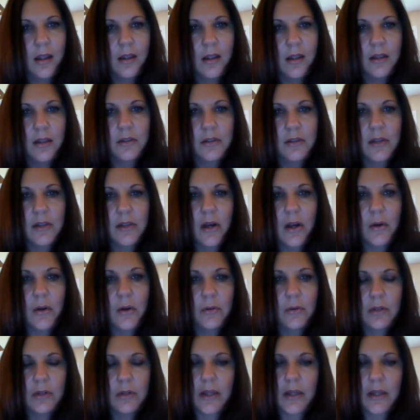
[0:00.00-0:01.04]

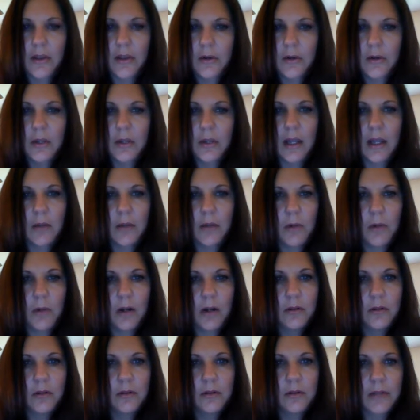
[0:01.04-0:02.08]
So I thought, okay,
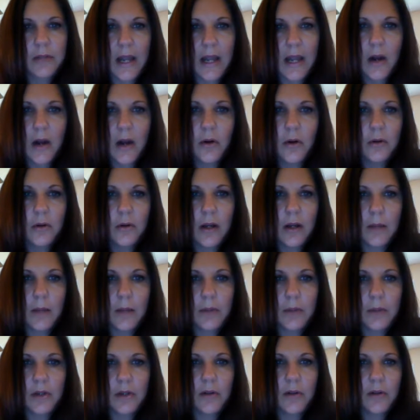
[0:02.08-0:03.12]
well, now I'm
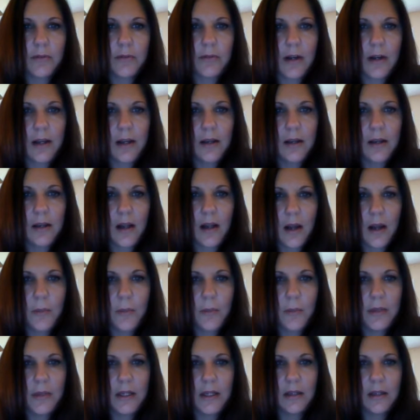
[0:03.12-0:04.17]
going to go find a
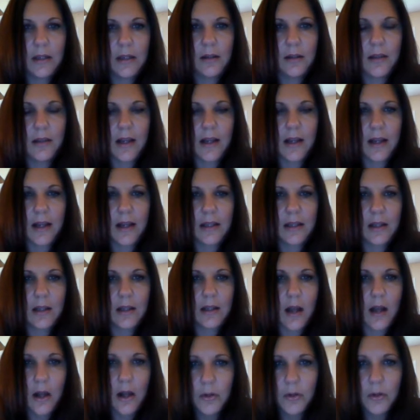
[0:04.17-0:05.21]
company that I can get
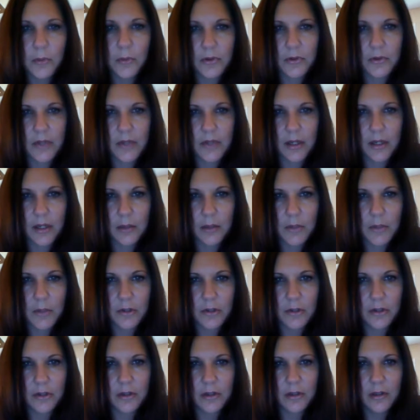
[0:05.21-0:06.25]
100%
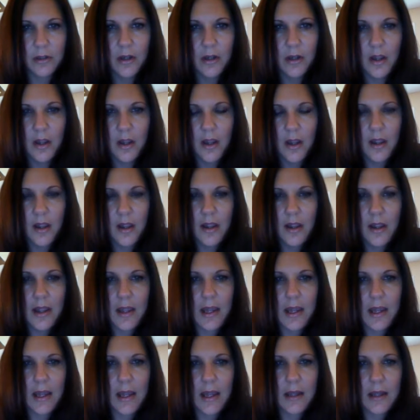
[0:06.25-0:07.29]
commission.
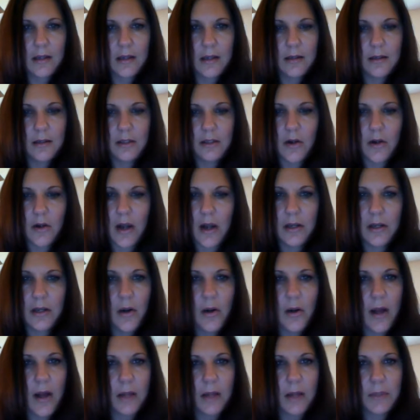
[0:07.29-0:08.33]
And, I
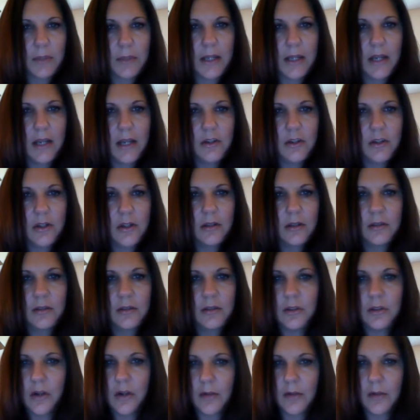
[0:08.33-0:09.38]
know how to be an agent.
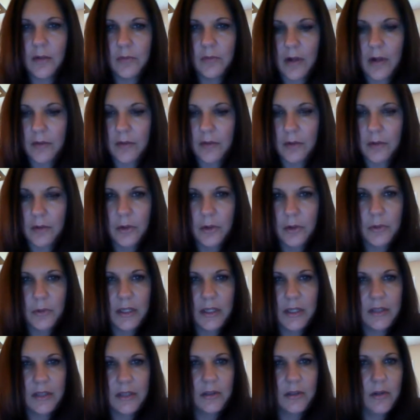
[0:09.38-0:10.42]
I've learned what
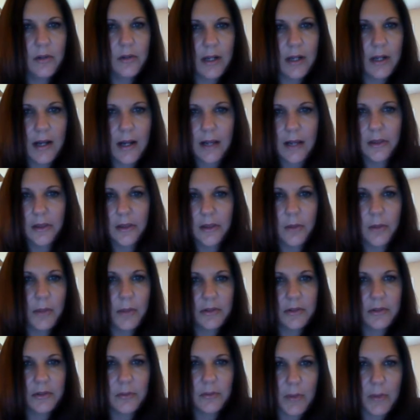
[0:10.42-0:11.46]
I need to do. I got out there,
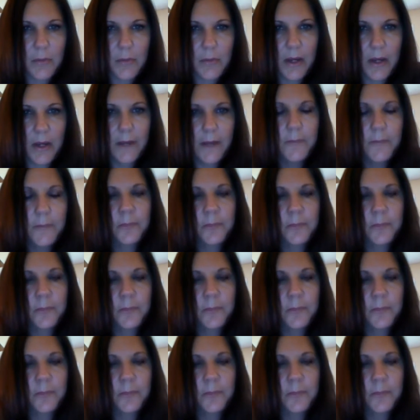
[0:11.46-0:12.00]
busted my butt.